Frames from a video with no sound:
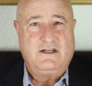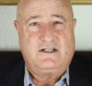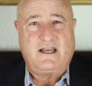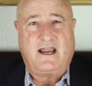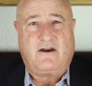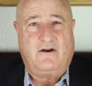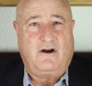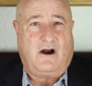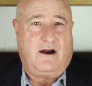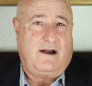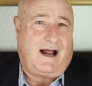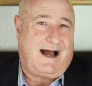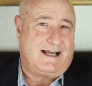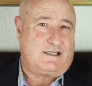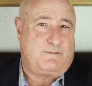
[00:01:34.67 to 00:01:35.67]
Sacred
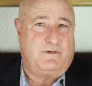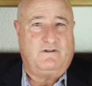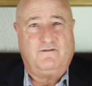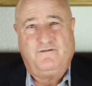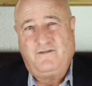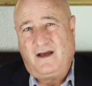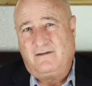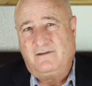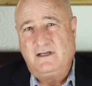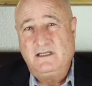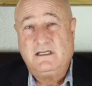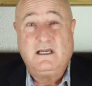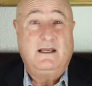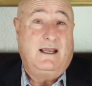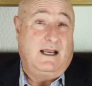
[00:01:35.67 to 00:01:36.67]
Heart Hospital
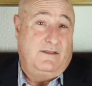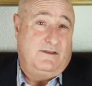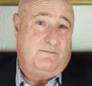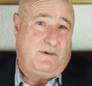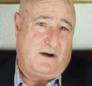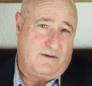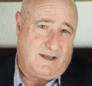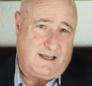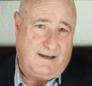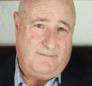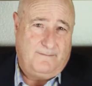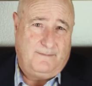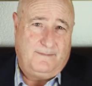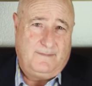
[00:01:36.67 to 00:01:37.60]
felons in the pokey.